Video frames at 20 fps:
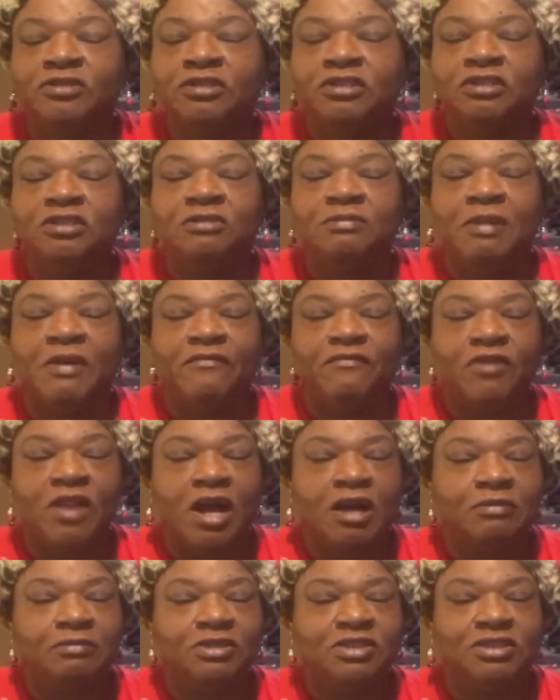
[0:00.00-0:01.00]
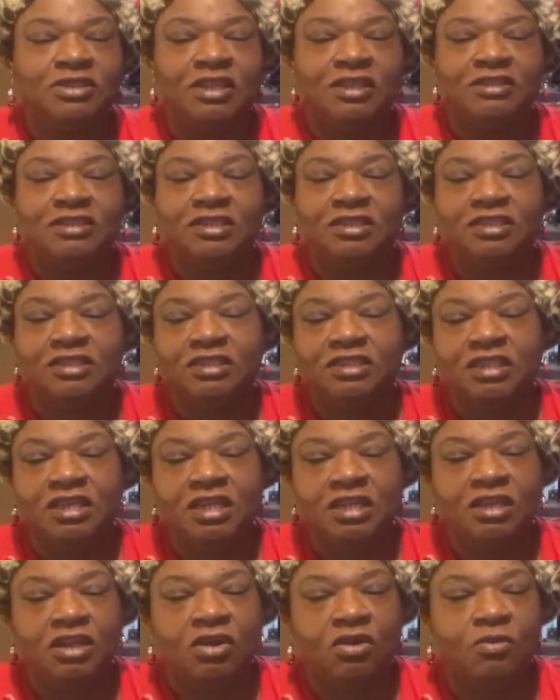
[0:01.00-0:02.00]
This is my Vlogmas Day
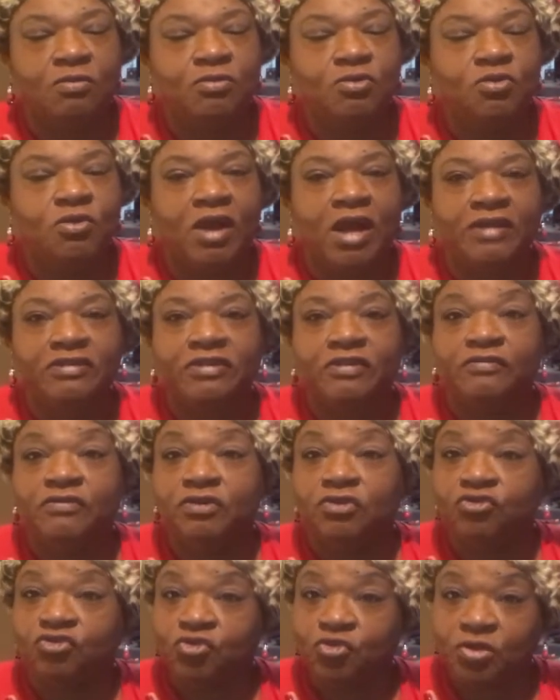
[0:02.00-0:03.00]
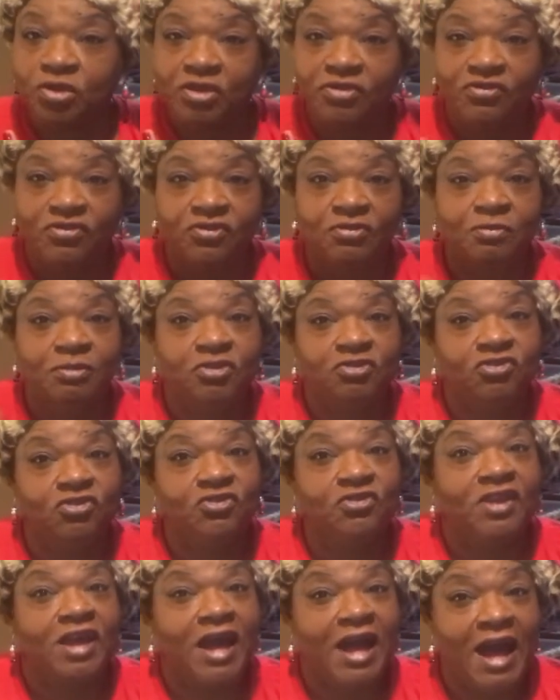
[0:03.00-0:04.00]
16. I hope you guys have enjoyed this as much
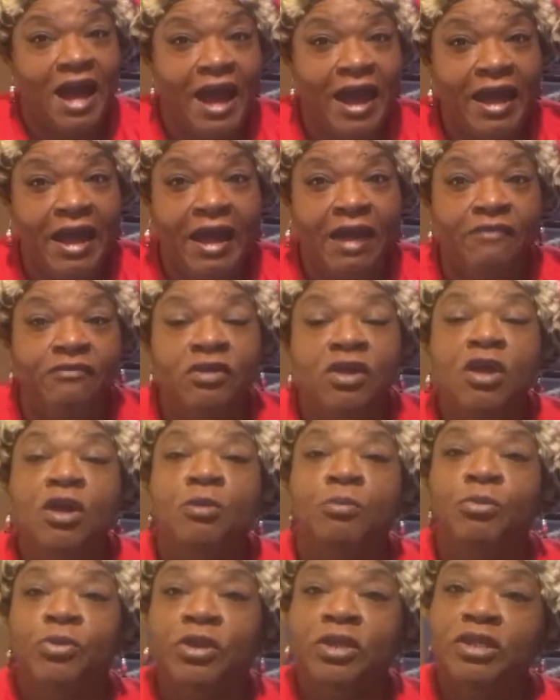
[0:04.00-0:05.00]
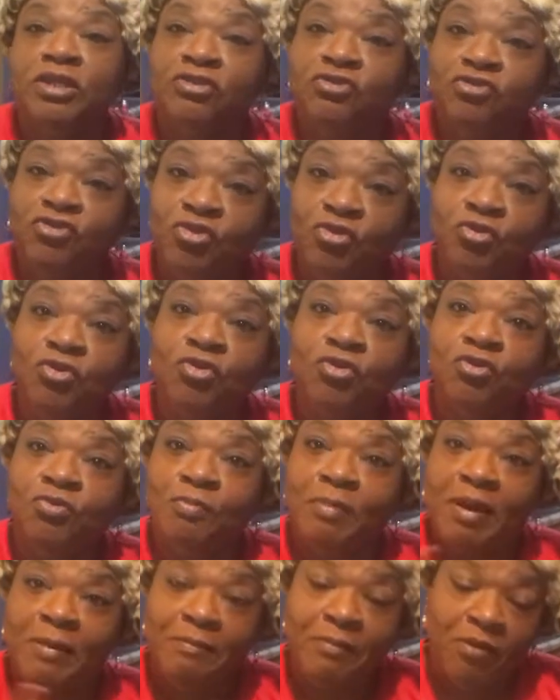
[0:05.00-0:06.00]
as I have, bringing it to you,
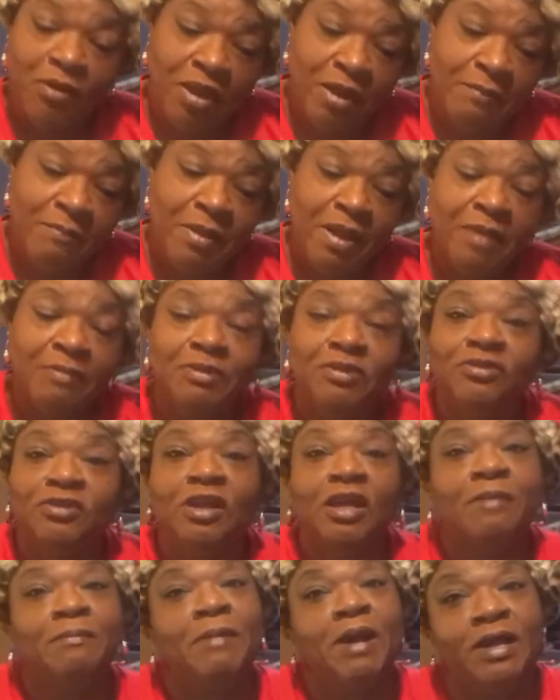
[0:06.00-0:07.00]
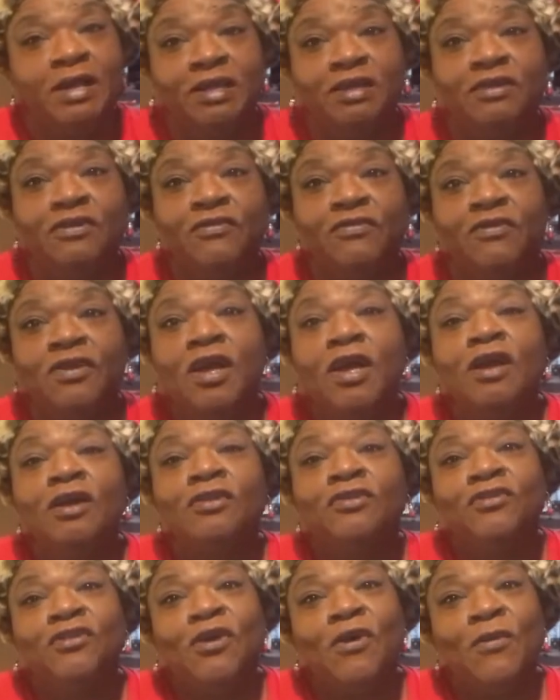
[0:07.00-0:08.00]
my grandbabies, and my gift.
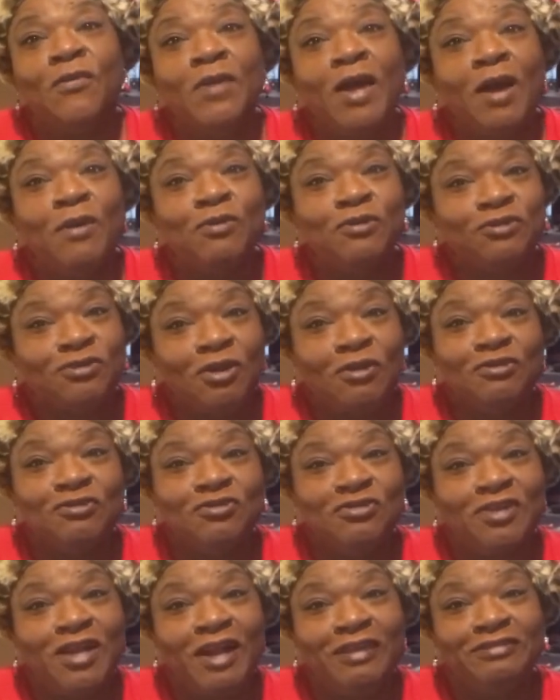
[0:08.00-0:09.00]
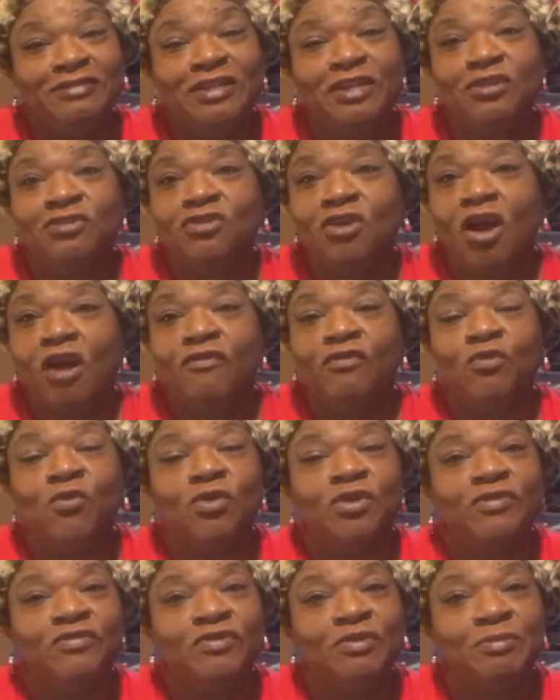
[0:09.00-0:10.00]
So I will talk with you guys later. Y'all have a
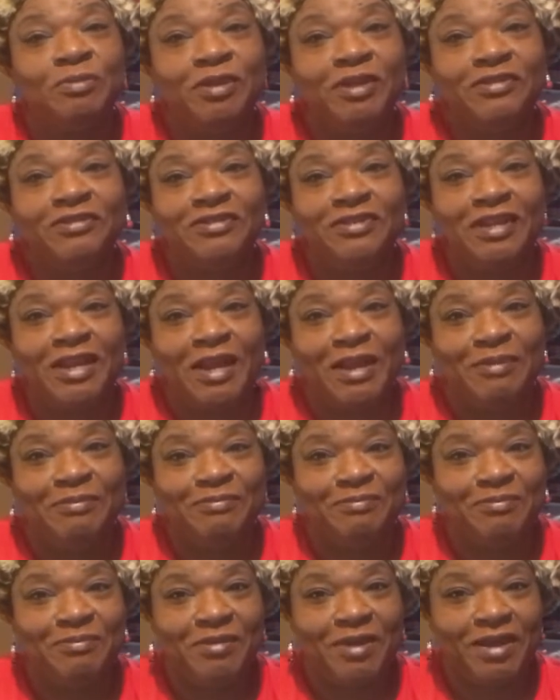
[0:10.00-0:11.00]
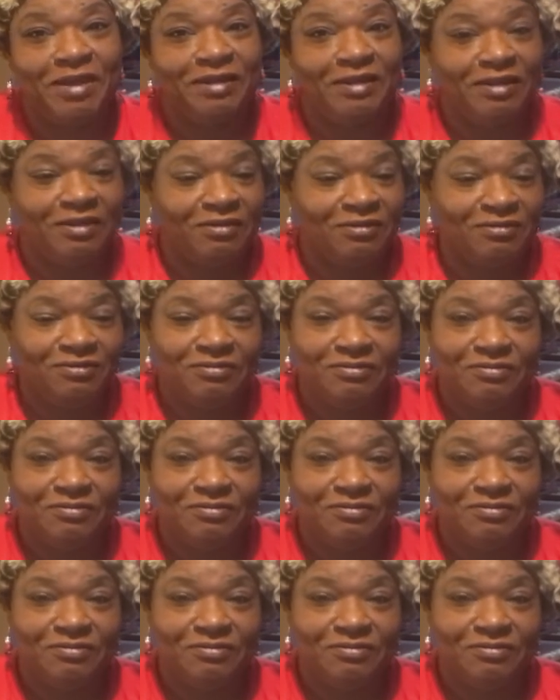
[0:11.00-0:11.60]
wonderful, blessed day. Bye now.